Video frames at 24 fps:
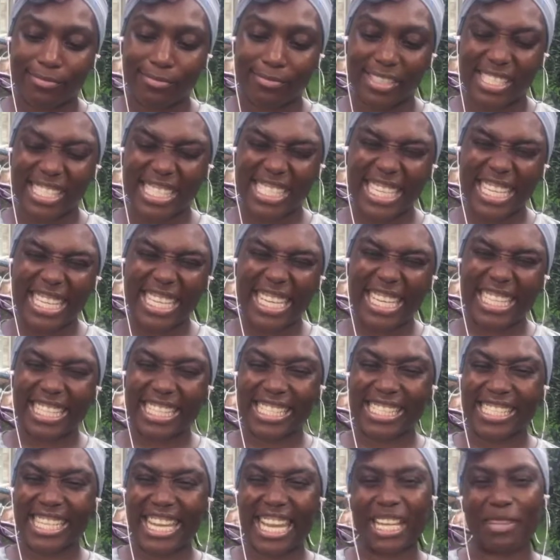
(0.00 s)
seeking the
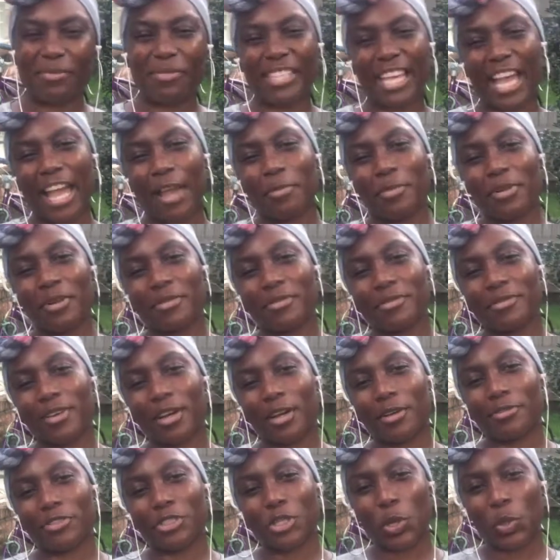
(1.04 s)
same type of
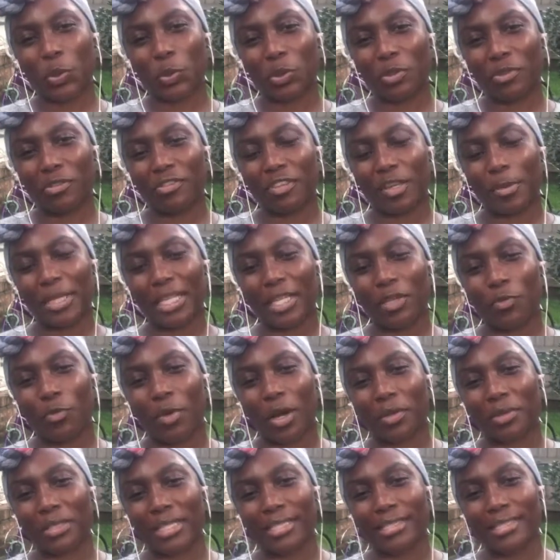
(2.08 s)
total feminine
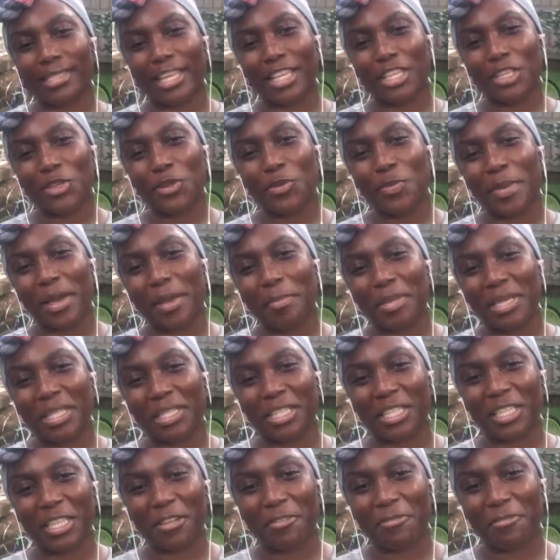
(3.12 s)
wellness that you may be
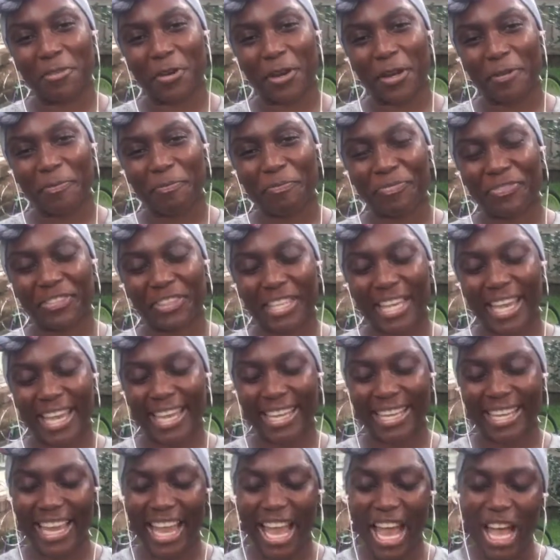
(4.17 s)
looking for.
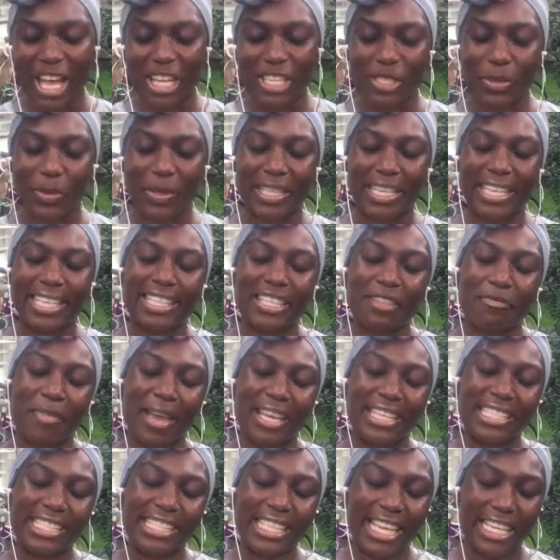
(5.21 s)
Okay, so again, the
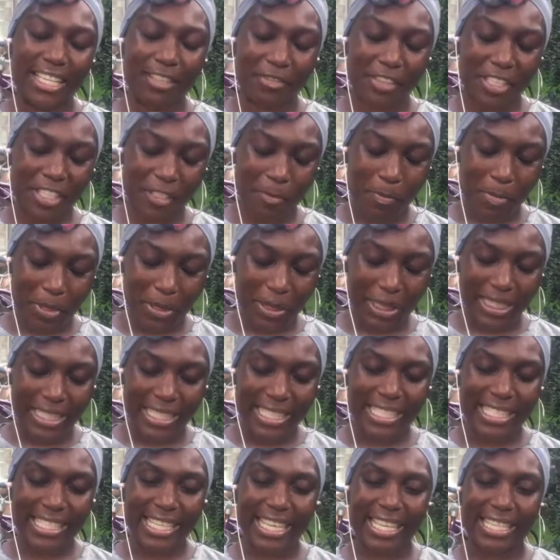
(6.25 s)
meditative
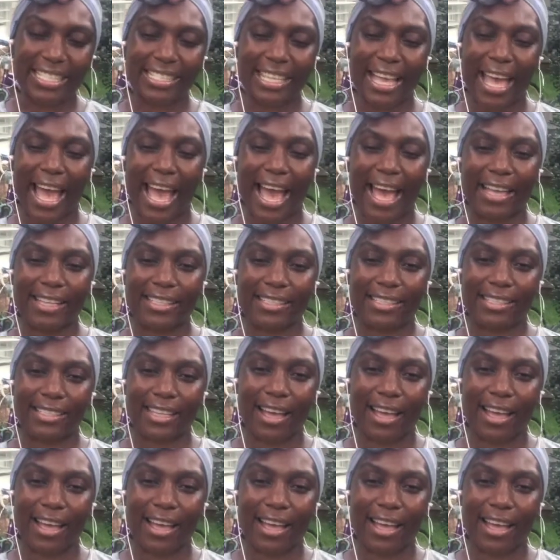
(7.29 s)
experience is at